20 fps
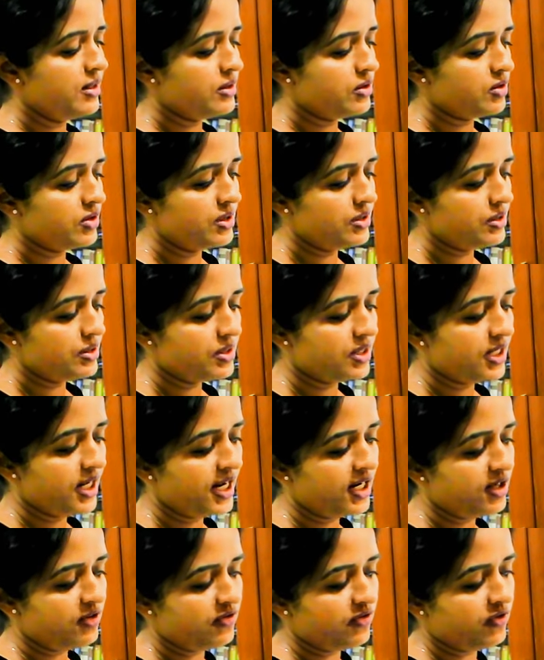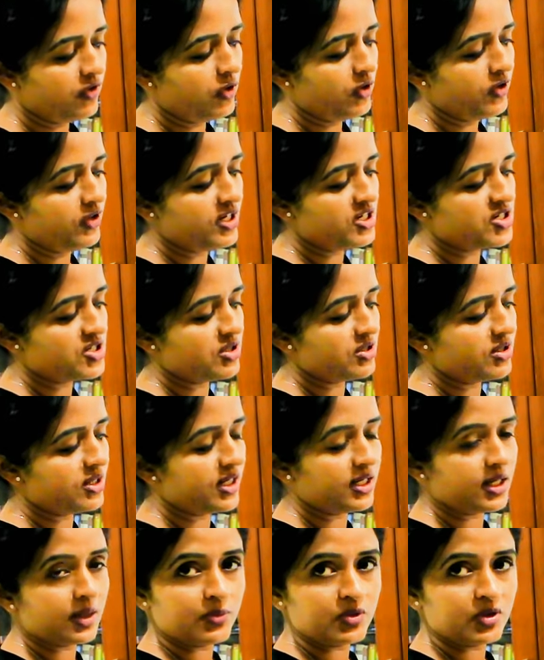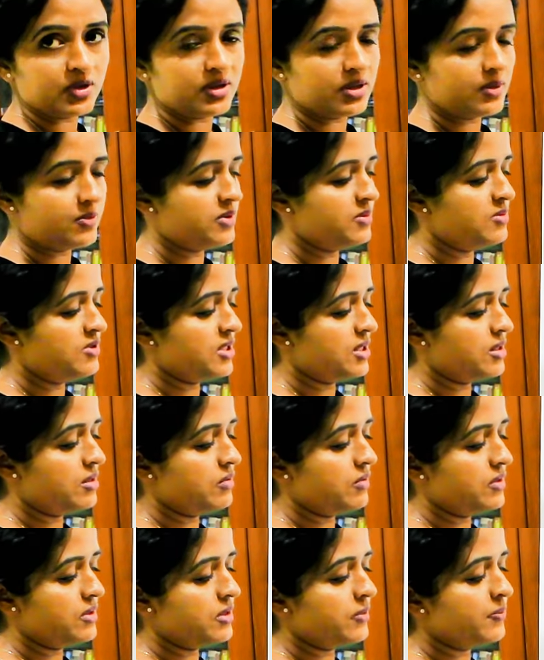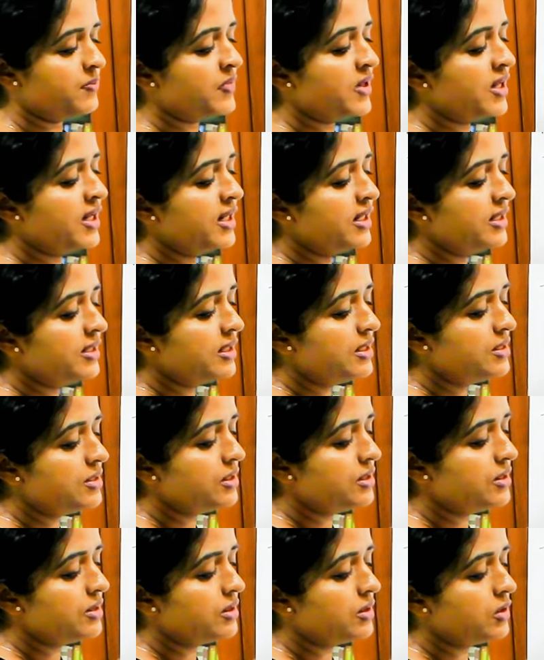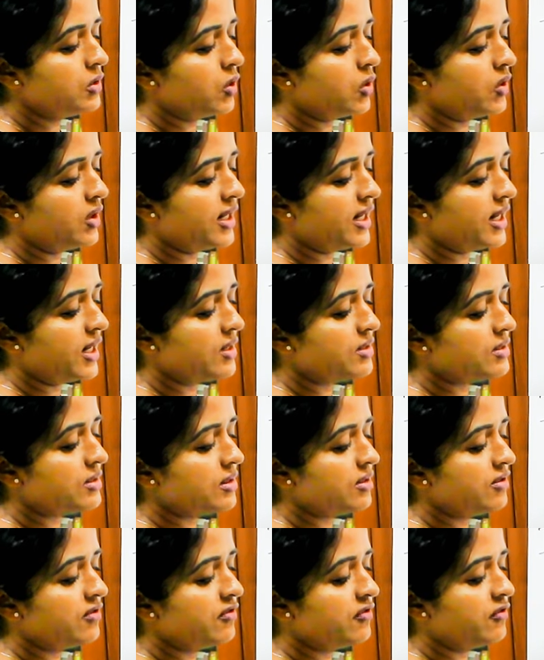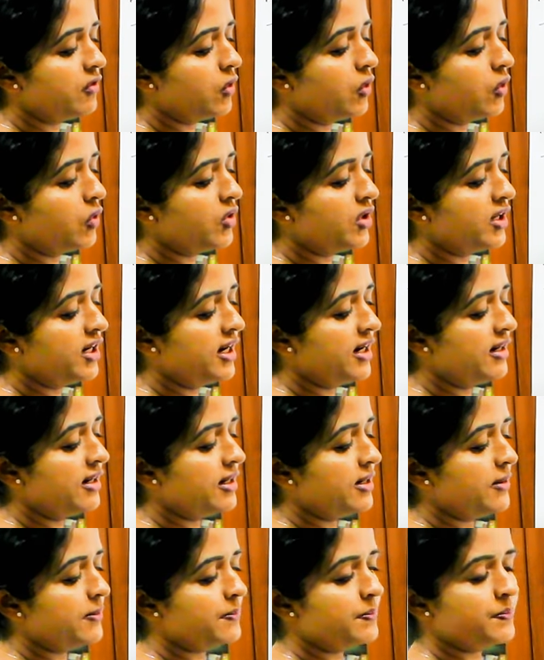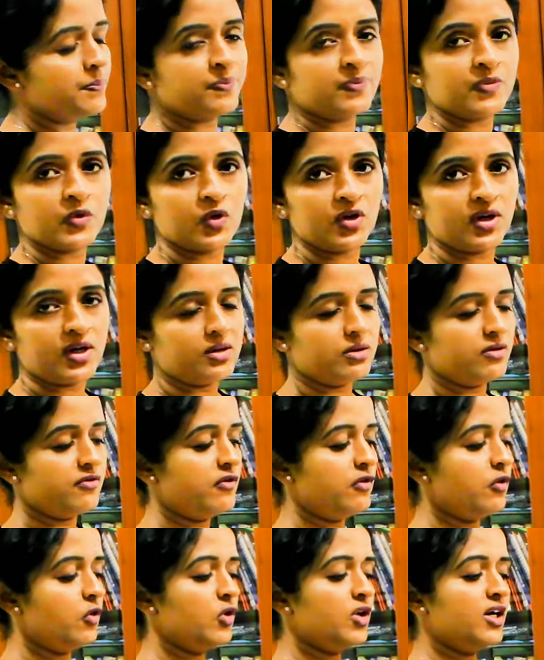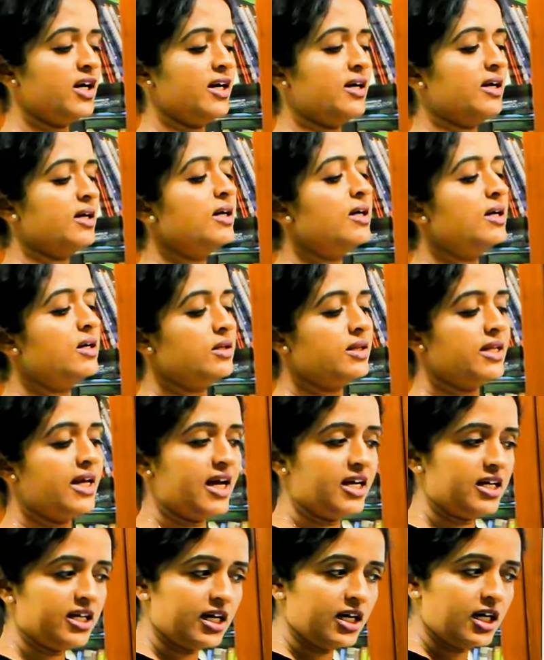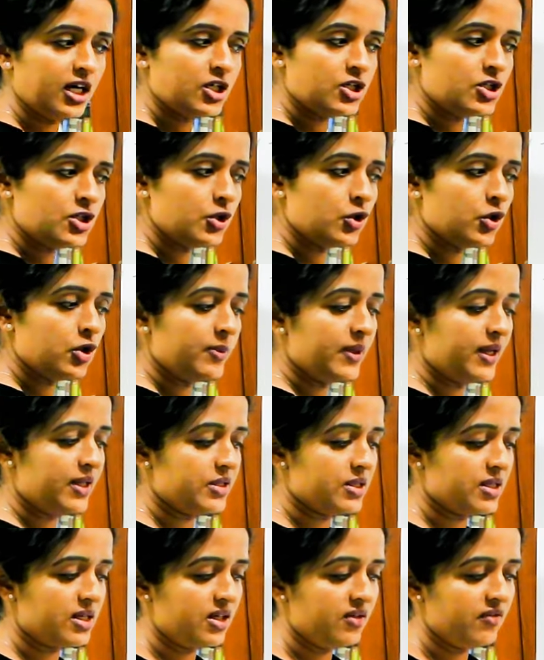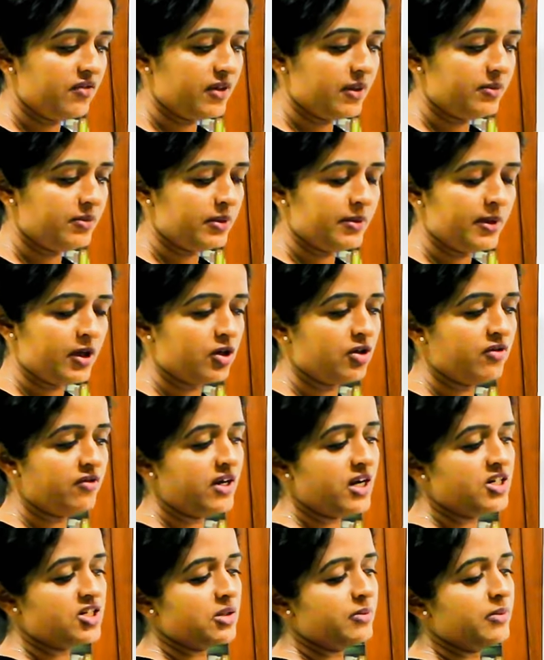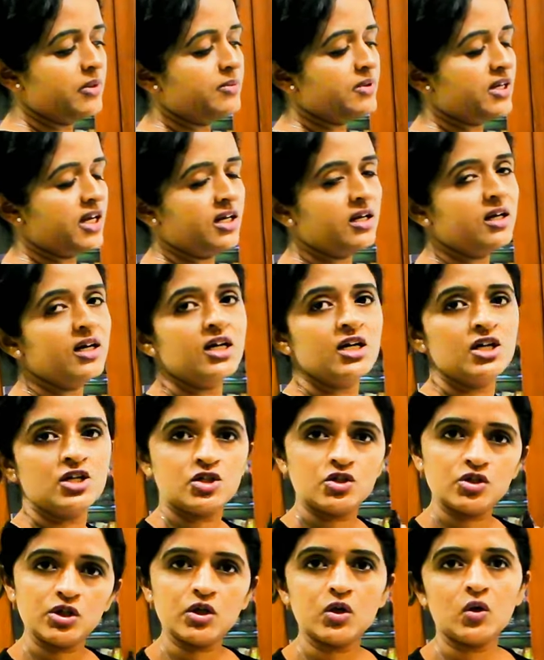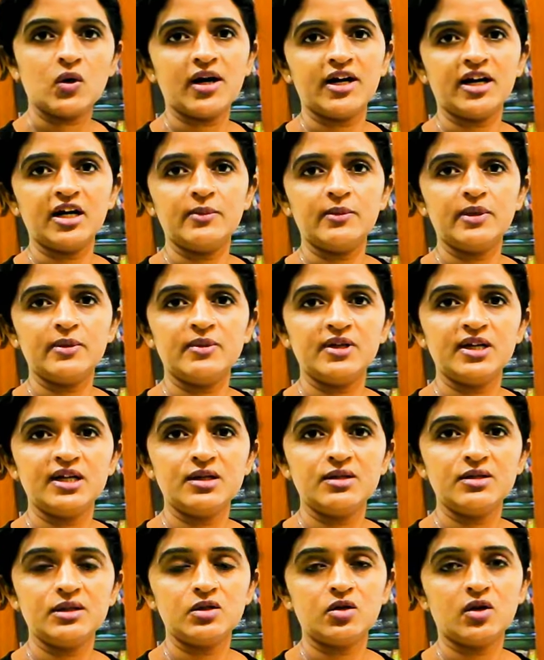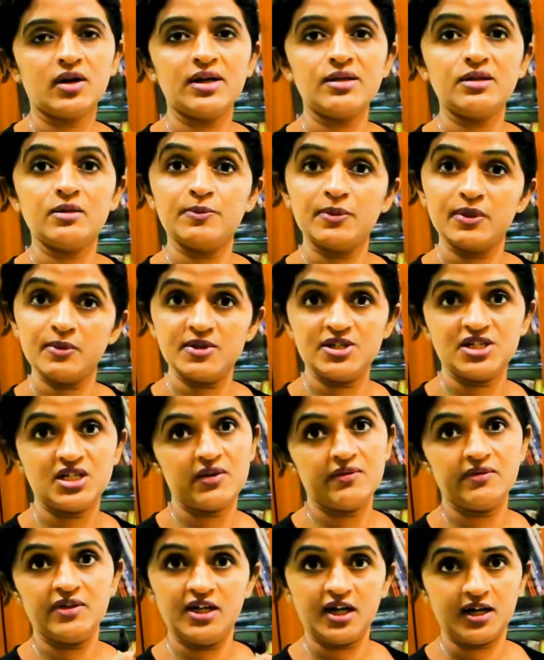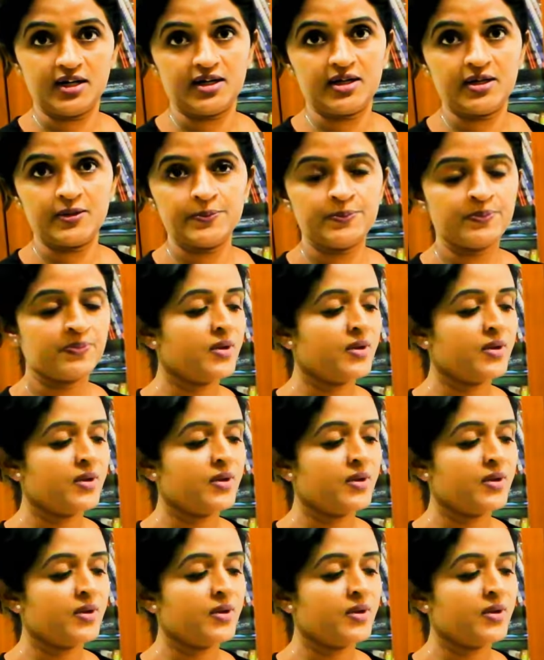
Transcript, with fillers: So this is the head fold region, right, up to the septum transversum. This is known as foregut. Okay, so foregut. The entire tube extending from the buccopharyngeal membrane to the cloacal membrane is known as primitive gut.